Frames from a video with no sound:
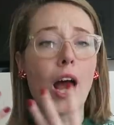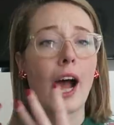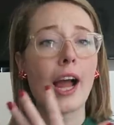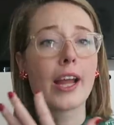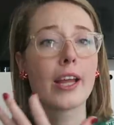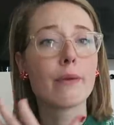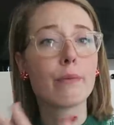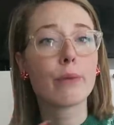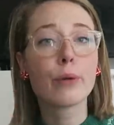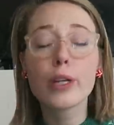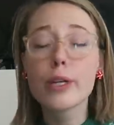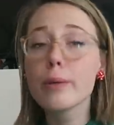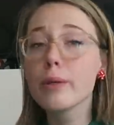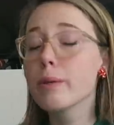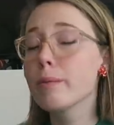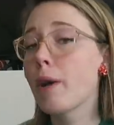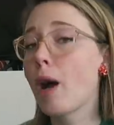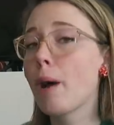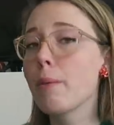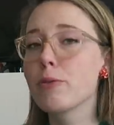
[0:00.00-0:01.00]
high-end
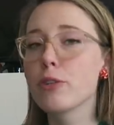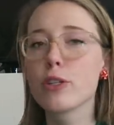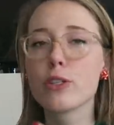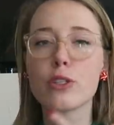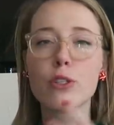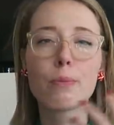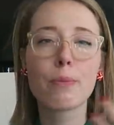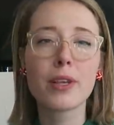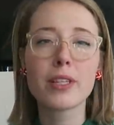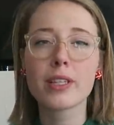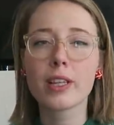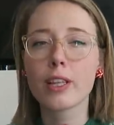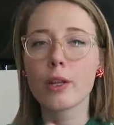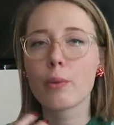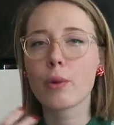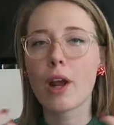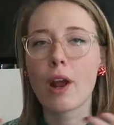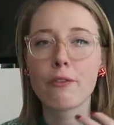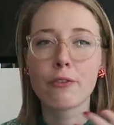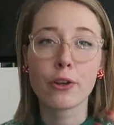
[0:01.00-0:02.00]
premium options. So basically
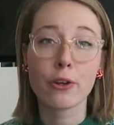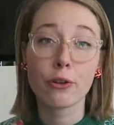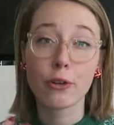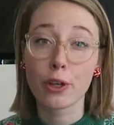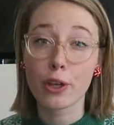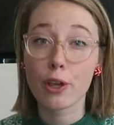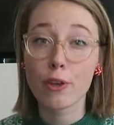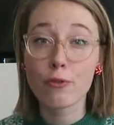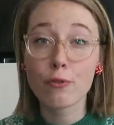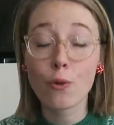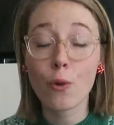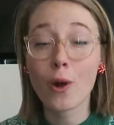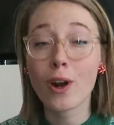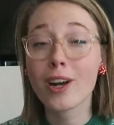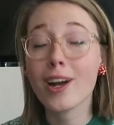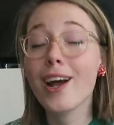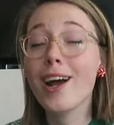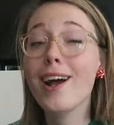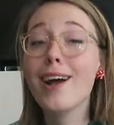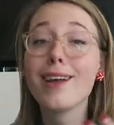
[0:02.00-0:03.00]
whatever you're looking
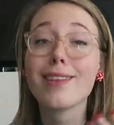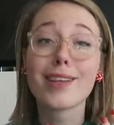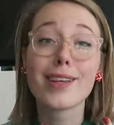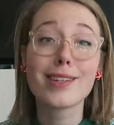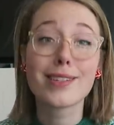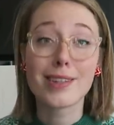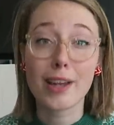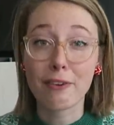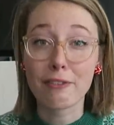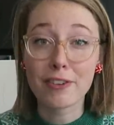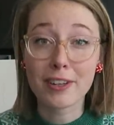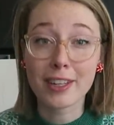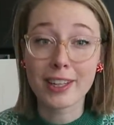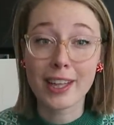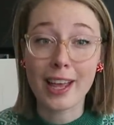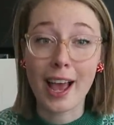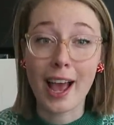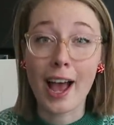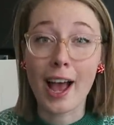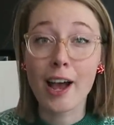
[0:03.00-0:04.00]
for, they
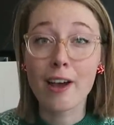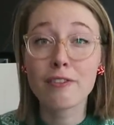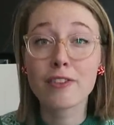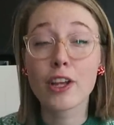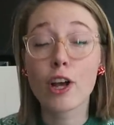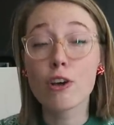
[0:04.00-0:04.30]
definitely have.